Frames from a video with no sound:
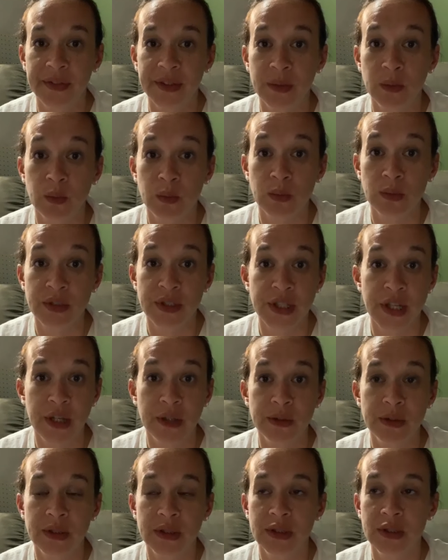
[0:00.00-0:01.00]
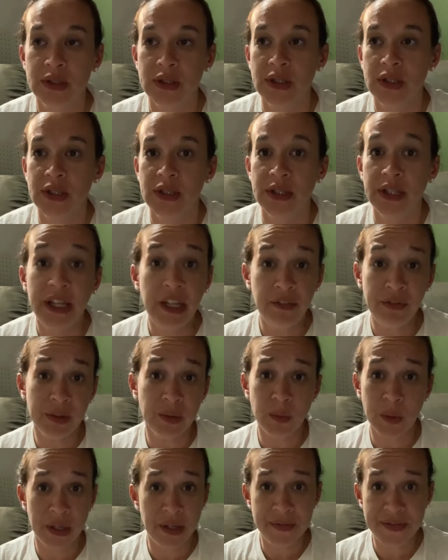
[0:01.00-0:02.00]
and,
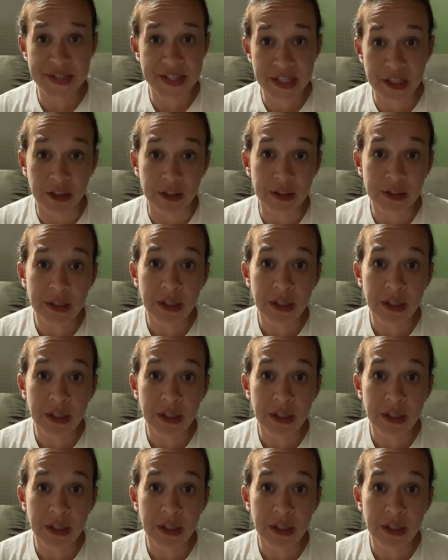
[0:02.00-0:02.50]
even what if still.